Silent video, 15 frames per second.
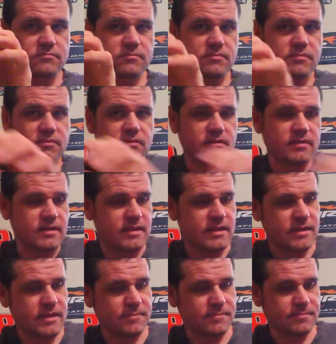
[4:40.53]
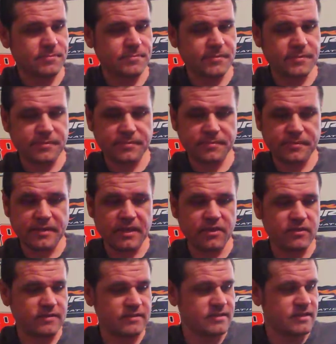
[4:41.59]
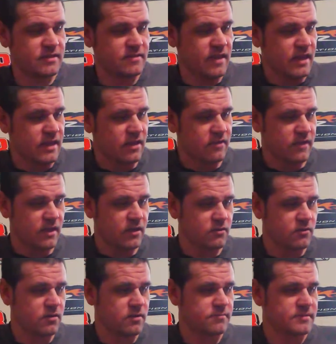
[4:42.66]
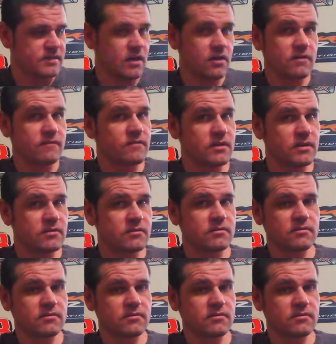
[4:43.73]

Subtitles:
And you can see that, how the air comes out of it.